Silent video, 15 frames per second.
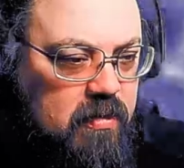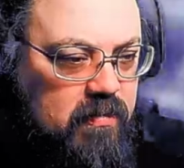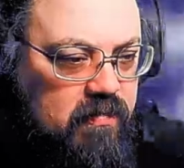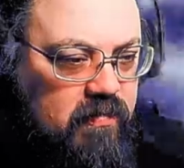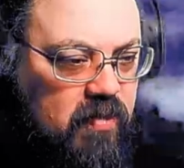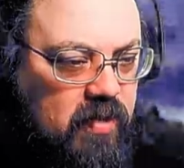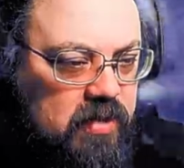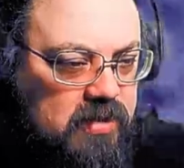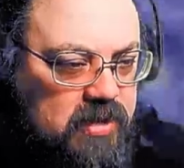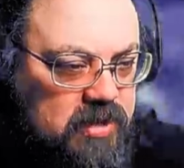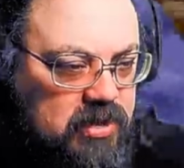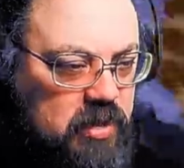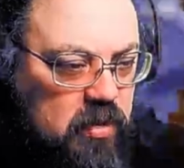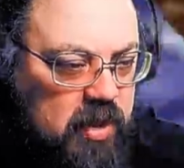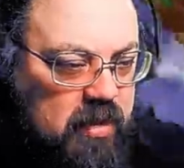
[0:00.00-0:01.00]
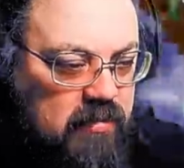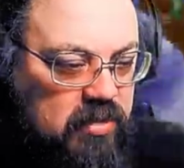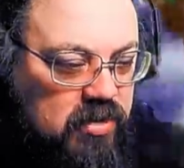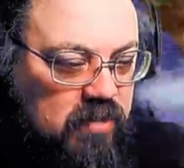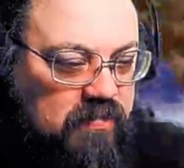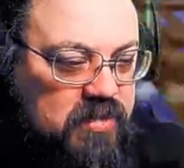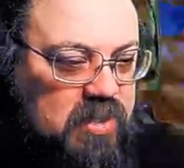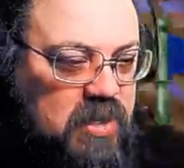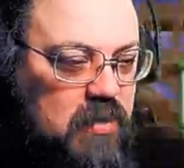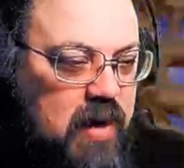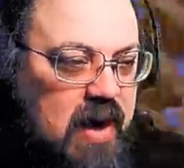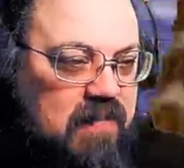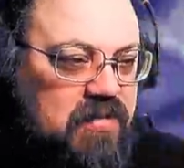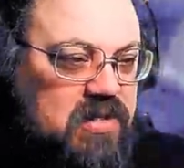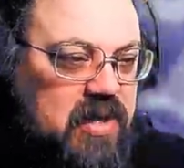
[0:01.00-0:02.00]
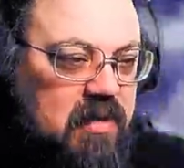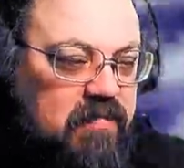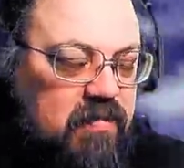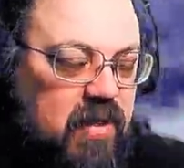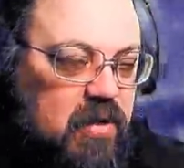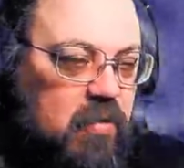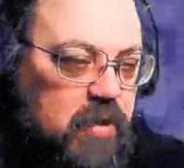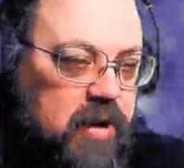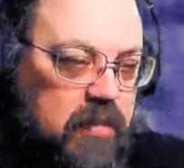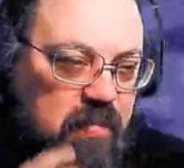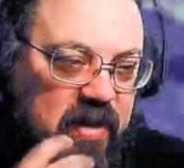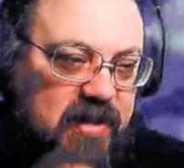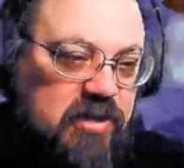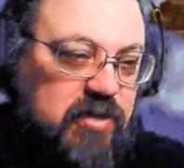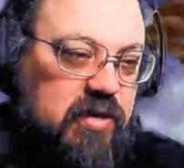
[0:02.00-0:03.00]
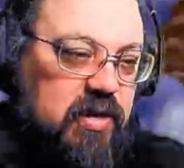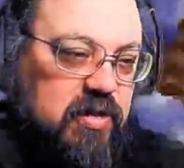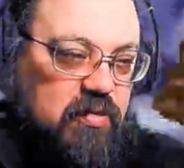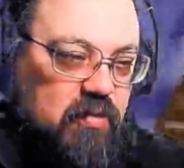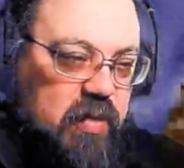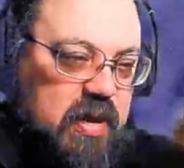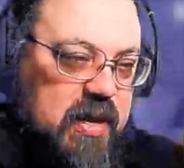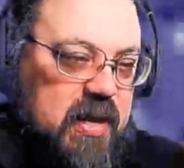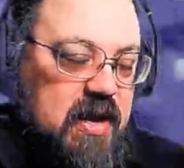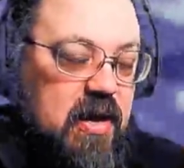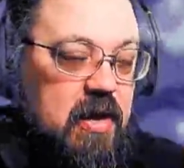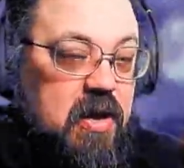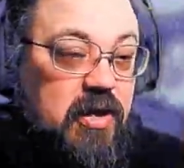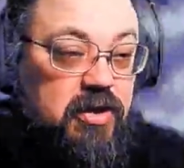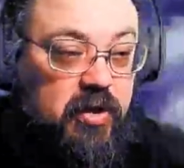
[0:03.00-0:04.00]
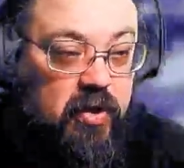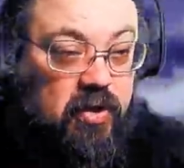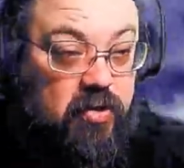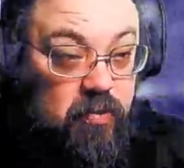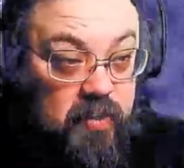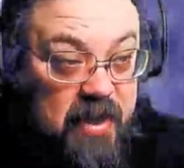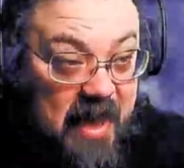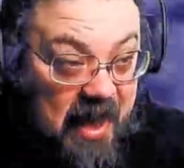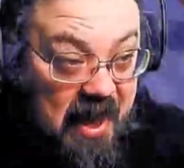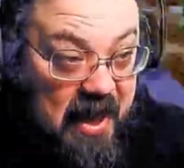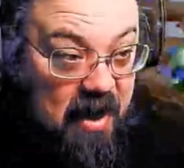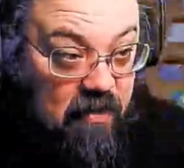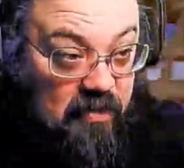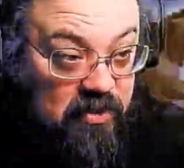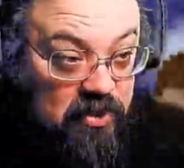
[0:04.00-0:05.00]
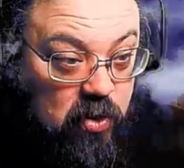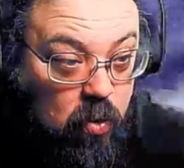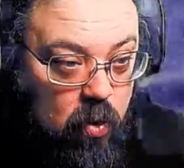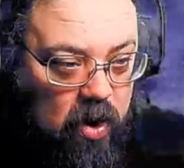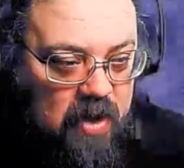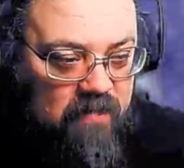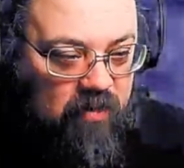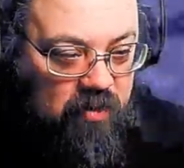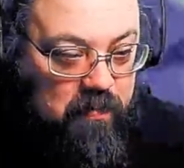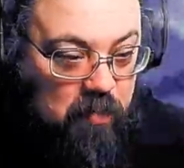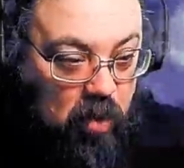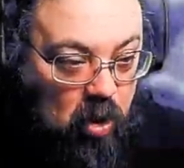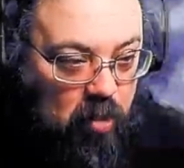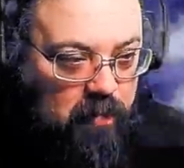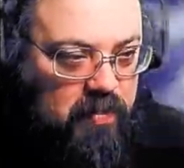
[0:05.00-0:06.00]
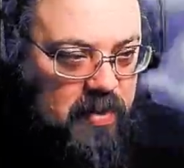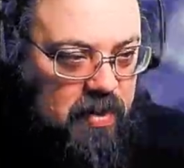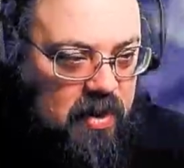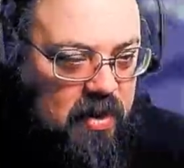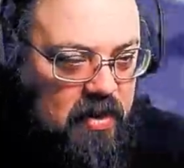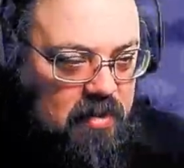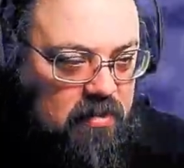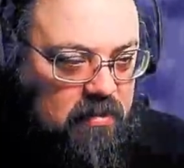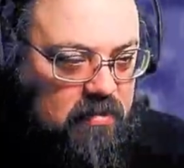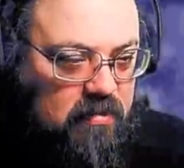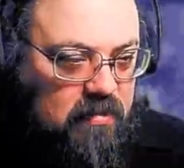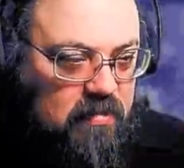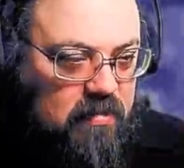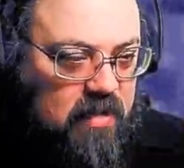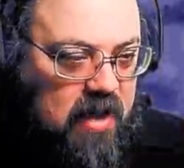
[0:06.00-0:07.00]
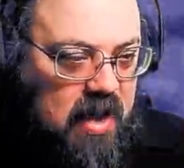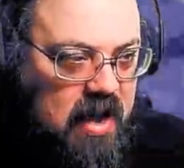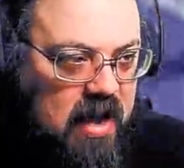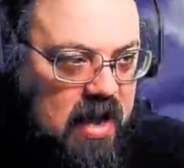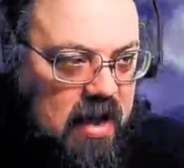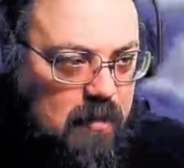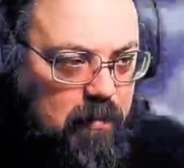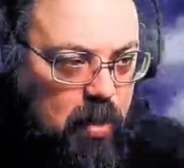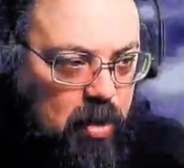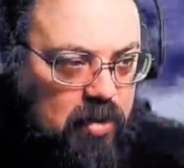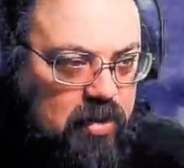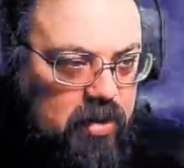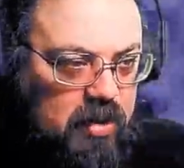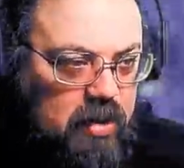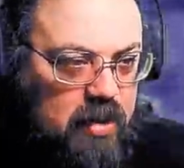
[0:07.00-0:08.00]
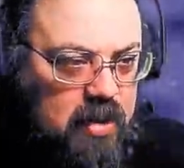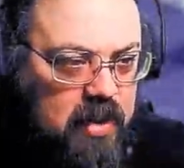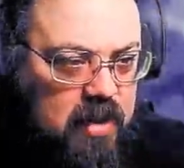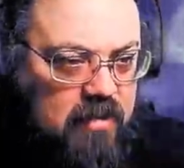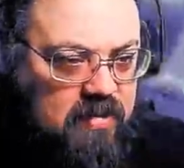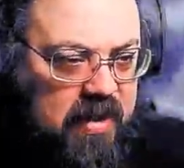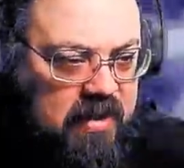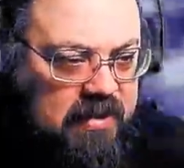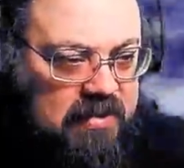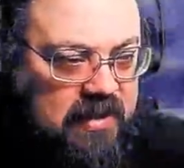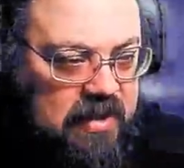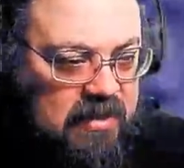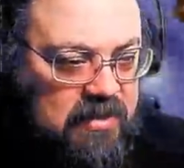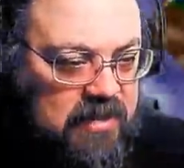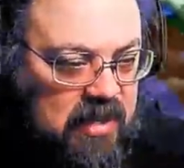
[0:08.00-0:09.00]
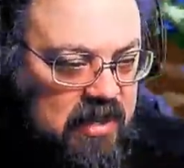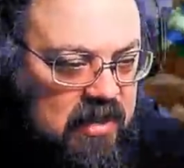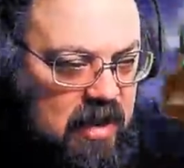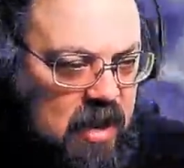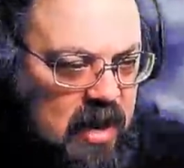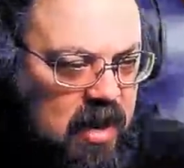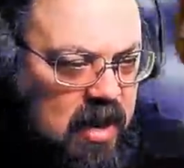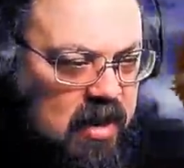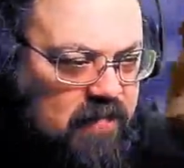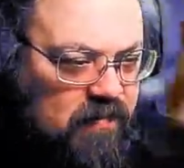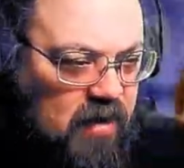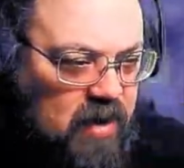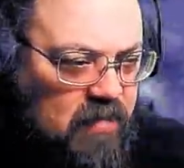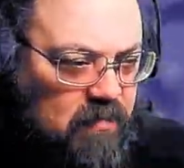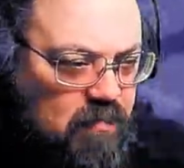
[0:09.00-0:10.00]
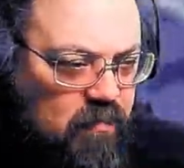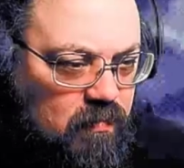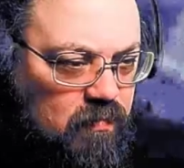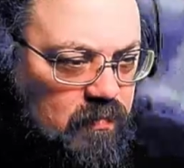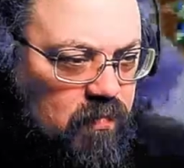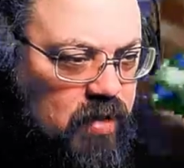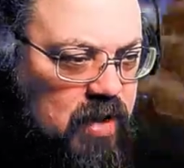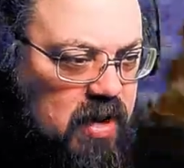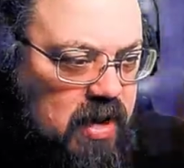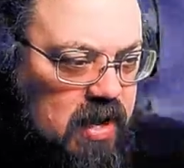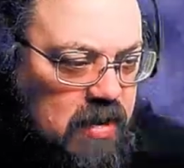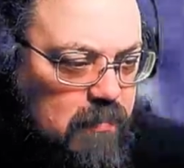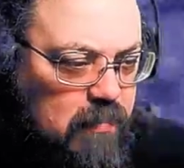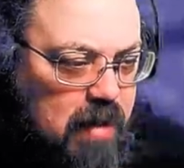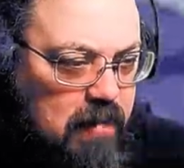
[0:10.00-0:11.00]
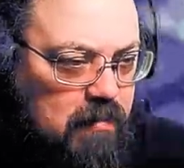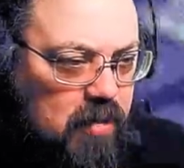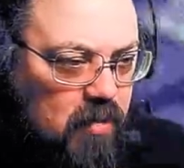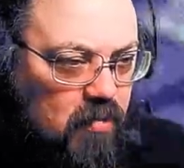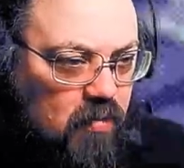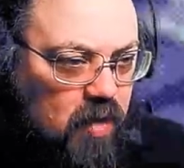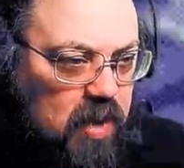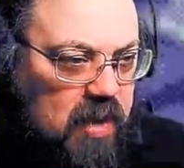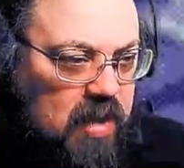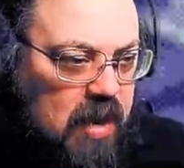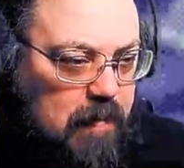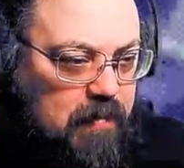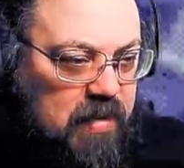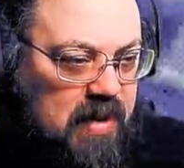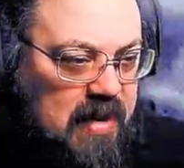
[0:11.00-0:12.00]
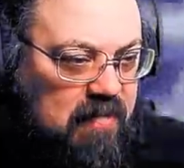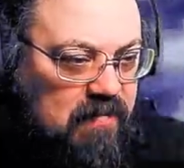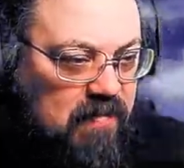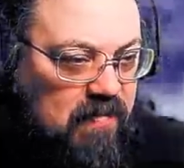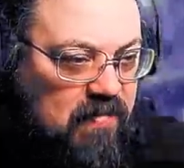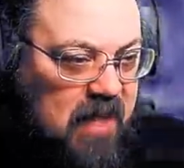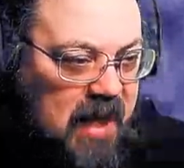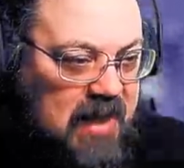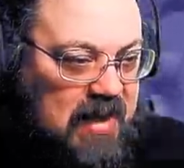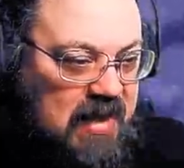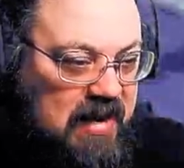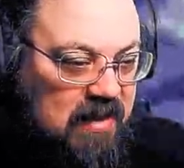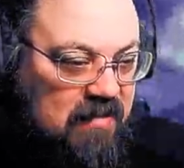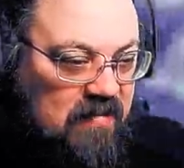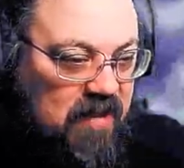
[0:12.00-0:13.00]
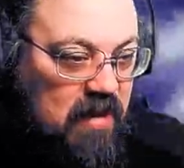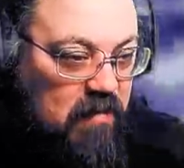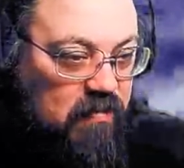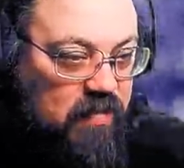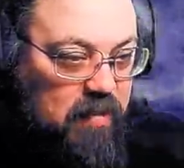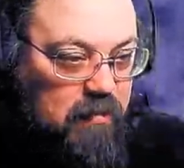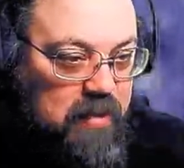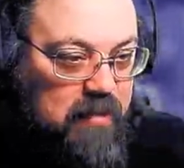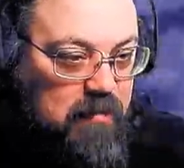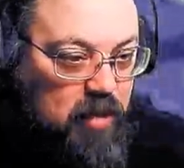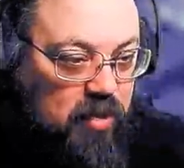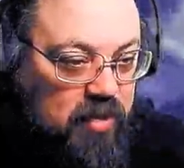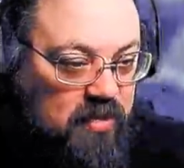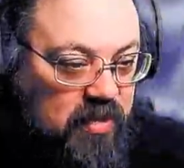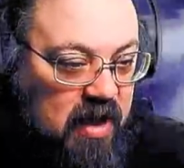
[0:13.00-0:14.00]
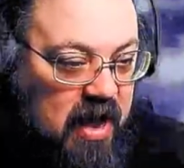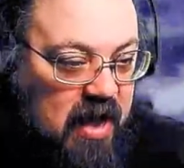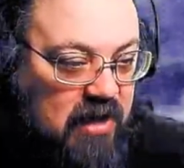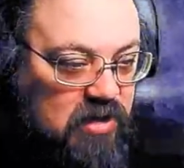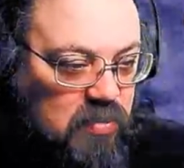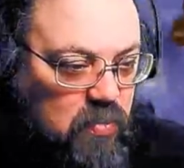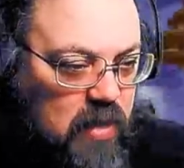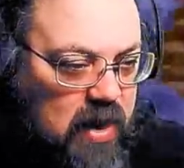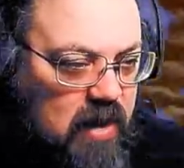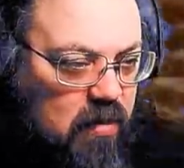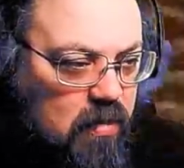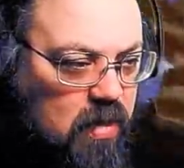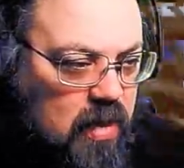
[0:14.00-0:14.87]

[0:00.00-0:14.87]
for such an old game. Because obviously you have stuff like when you play Sonic 3. Sonic 3 Air is quite a very popular mod that exists. And if I remember rightly, I believe that in itself can be modded as well.